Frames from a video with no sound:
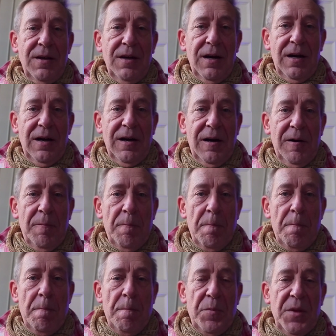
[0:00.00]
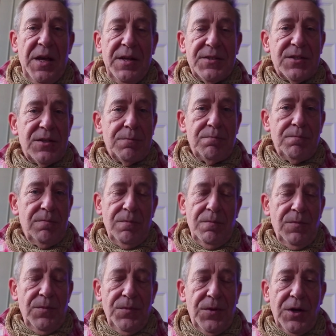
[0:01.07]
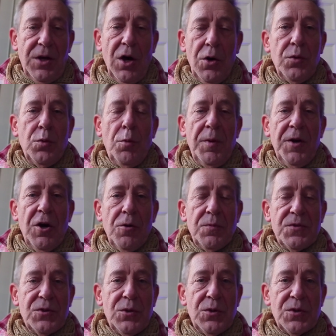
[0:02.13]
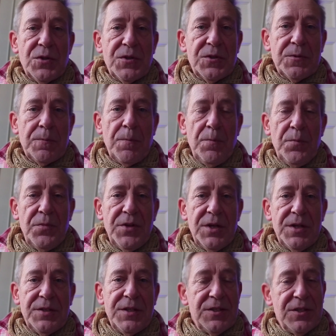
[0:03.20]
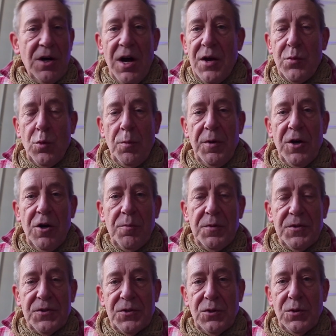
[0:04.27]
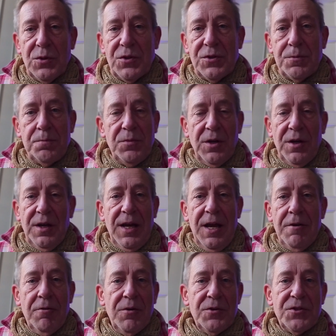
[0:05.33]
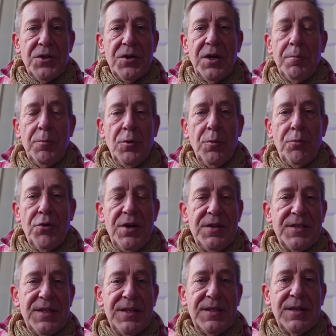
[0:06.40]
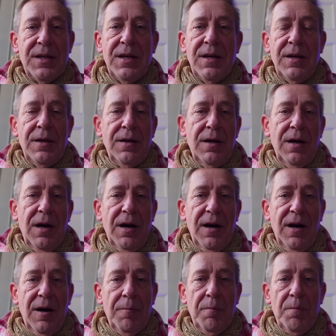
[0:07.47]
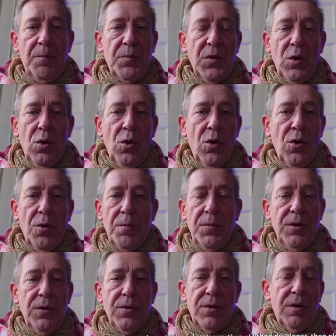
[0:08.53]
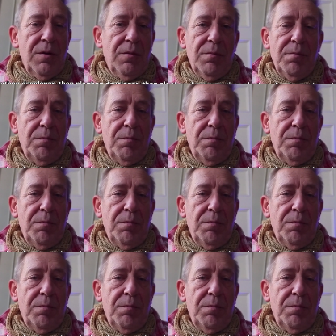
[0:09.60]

Um, it's the code will be open source. The design will be open source. You can get your own circuit board printed, um, or you can